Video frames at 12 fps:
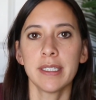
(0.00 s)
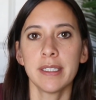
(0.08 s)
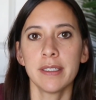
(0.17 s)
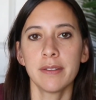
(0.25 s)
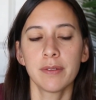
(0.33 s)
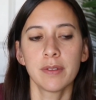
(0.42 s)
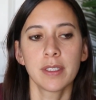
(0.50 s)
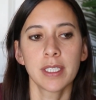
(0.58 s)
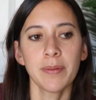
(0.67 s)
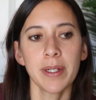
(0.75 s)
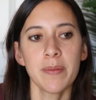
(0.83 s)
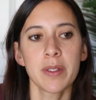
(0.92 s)
it
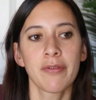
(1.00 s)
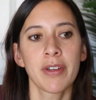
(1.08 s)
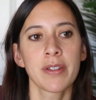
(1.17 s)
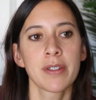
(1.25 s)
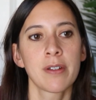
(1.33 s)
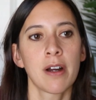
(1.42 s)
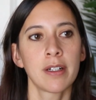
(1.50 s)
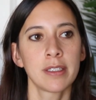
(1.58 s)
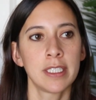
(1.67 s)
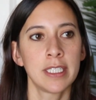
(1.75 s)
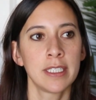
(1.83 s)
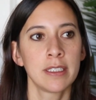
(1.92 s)
sometimes feels
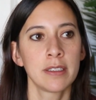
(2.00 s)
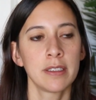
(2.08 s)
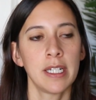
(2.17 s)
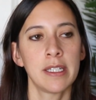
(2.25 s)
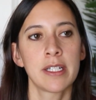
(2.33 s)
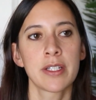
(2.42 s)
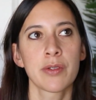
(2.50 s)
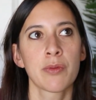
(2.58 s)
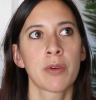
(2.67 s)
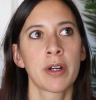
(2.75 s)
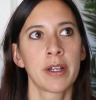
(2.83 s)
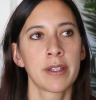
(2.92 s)
daunting in this
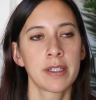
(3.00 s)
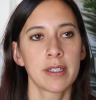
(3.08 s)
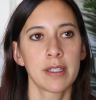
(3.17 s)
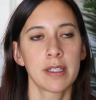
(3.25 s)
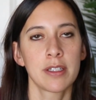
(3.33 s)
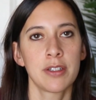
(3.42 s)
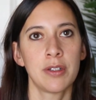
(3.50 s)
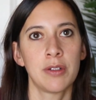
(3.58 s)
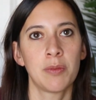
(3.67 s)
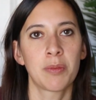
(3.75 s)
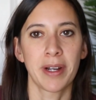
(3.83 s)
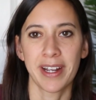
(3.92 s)
world
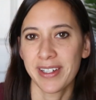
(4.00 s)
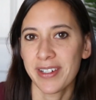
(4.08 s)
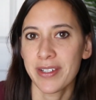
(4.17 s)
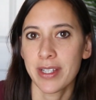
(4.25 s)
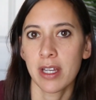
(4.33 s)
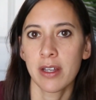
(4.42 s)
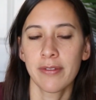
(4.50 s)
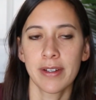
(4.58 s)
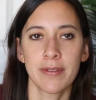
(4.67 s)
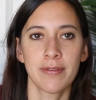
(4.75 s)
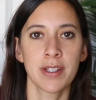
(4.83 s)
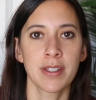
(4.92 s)
to brand yourself.
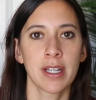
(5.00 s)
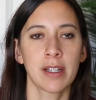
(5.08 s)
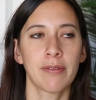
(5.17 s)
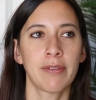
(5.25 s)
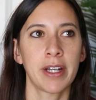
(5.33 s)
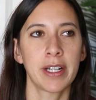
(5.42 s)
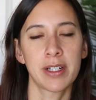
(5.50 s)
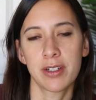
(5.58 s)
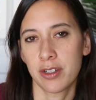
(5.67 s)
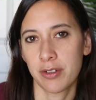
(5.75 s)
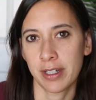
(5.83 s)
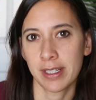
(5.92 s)
It feels like very
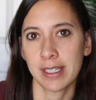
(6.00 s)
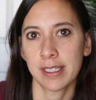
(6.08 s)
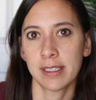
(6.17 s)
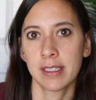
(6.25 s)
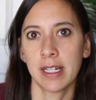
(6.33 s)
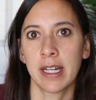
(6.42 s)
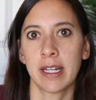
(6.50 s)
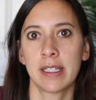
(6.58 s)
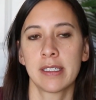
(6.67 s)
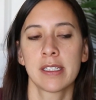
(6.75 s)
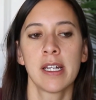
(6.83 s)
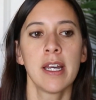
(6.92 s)
constricting
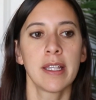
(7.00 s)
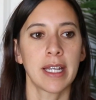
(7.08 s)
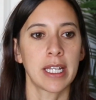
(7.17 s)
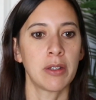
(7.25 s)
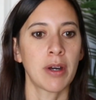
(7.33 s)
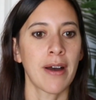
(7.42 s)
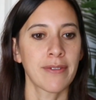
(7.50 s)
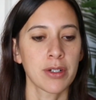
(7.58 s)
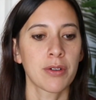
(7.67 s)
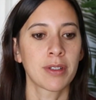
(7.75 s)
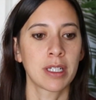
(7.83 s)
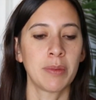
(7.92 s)
and that you have to
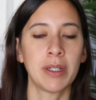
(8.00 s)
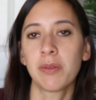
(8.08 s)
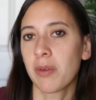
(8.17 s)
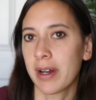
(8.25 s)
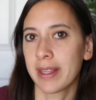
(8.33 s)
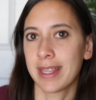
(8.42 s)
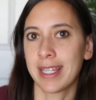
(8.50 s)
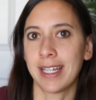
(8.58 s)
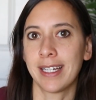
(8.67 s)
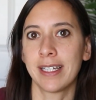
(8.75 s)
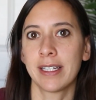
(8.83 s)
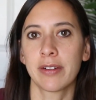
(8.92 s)
only be one
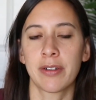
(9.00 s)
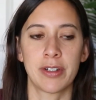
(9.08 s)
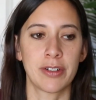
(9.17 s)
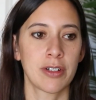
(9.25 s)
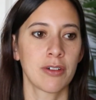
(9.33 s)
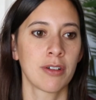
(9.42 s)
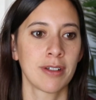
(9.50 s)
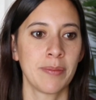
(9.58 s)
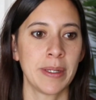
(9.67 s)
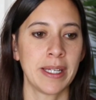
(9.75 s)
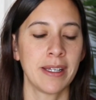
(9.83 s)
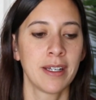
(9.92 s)
thing or you can only
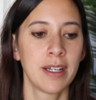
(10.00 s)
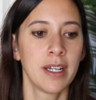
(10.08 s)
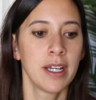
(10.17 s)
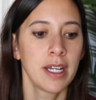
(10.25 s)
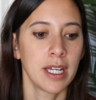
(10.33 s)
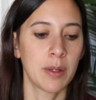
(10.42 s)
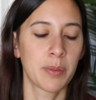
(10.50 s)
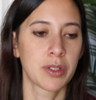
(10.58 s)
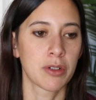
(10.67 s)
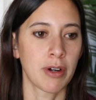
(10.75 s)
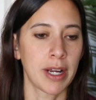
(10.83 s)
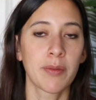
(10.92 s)
be able
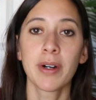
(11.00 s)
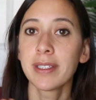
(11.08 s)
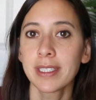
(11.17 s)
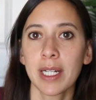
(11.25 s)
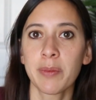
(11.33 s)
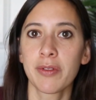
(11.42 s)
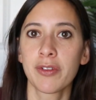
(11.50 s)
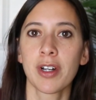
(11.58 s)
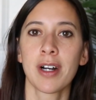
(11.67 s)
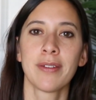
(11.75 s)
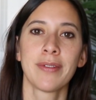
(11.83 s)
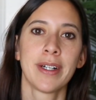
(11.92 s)
to write one type of
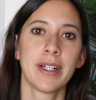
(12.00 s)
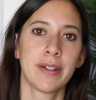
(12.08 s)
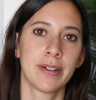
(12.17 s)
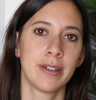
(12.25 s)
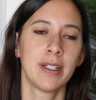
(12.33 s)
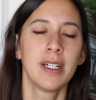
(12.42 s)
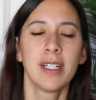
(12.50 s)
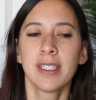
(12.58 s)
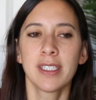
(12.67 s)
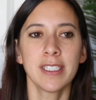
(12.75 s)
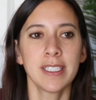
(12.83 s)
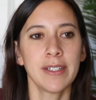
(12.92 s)
genre or
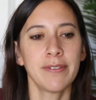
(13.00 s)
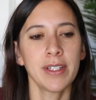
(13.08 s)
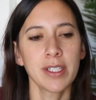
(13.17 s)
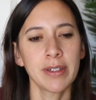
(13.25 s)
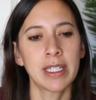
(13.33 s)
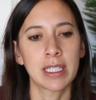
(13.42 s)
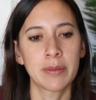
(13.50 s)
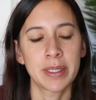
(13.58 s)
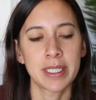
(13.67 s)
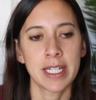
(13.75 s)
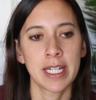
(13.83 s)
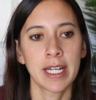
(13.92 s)
just it feels very
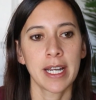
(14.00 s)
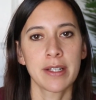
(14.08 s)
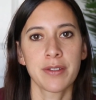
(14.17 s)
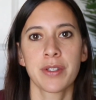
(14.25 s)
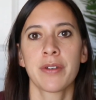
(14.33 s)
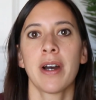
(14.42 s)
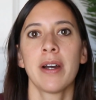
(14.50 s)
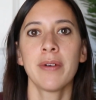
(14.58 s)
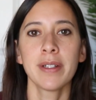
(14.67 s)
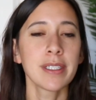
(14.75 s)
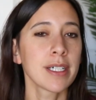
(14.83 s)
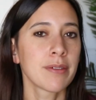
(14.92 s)
limiting. And so I
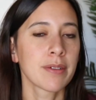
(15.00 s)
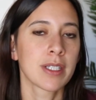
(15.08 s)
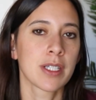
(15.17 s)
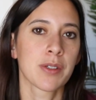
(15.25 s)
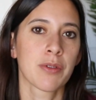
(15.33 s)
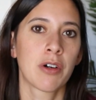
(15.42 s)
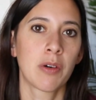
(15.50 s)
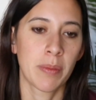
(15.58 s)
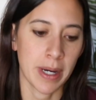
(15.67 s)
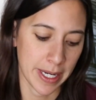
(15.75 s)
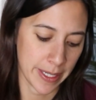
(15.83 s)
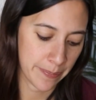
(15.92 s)
want to end with this quote
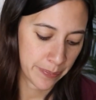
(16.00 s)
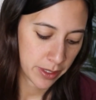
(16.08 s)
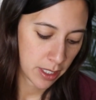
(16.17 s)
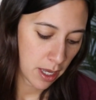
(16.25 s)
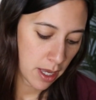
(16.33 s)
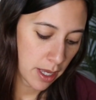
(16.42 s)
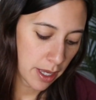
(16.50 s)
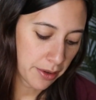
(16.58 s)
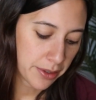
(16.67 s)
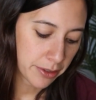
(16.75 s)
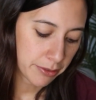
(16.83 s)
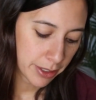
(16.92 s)
by
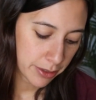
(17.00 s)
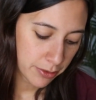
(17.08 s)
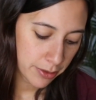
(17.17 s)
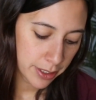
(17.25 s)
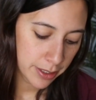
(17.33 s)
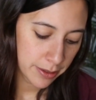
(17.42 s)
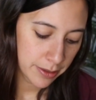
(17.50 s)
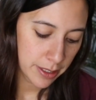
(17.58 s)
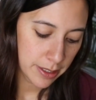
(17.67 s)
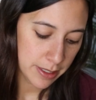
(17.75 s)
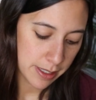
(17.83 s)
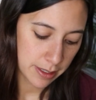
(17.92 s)
Elder Gregorio
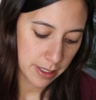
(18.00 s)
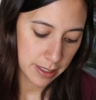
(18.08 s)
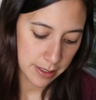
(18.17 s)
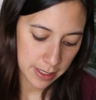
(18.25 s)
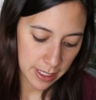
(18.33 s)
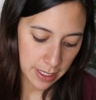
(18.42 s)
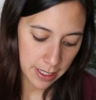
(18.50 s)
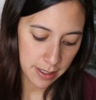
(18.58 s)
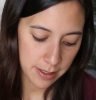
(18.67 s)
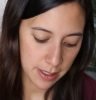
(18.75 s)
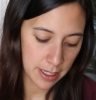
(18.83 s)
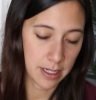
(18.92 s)

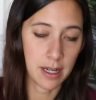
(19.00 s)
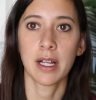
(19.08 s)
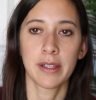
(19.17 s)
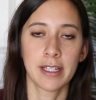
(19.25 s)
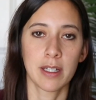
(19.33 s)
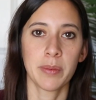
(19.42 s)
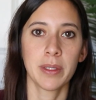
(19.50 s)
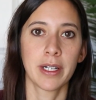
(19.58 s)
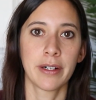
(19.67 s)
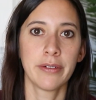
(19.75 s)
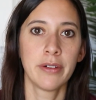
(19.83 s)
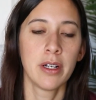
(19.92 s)
Casillas, and I'll link it
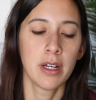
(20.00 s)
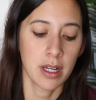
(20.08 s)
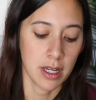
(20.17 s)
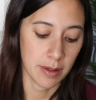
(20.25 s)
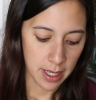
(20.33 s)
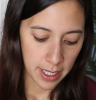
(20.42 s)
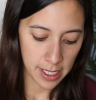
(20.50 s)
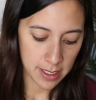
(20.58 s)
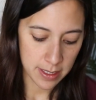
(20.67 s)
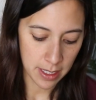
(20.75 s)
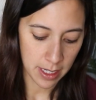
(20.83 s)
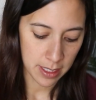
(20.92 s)
below. He
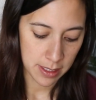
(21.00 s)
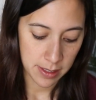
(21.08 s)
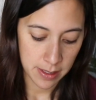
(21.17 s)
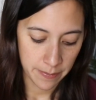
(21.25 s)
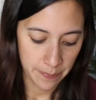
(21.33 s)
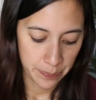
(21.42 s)
says,